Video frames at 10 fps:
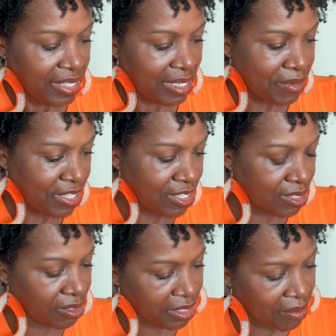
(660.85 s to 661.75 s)
Let me just
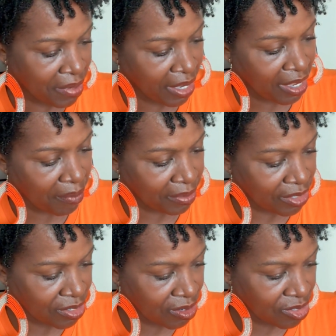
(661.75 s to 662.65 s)
look at my couple of
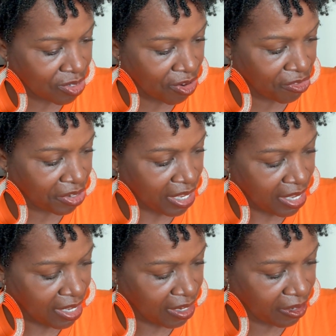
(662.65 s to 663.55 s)
notes over
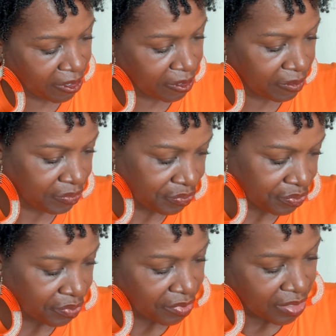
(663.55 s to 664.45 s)
here
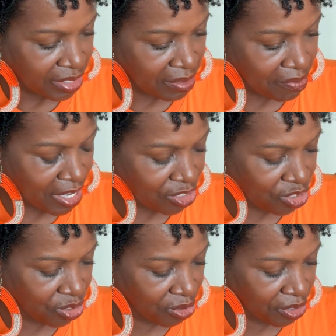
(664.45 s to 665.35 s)
to make
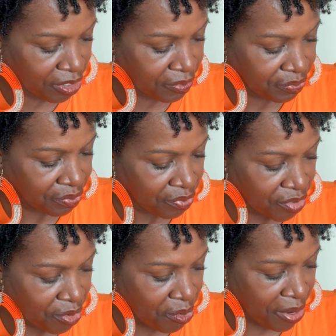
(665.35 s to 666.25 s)
sure
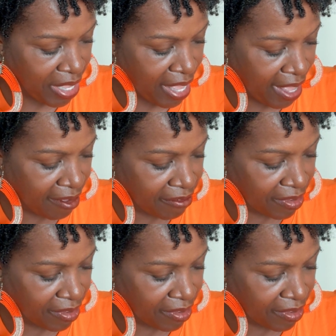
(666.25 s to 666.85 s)
we have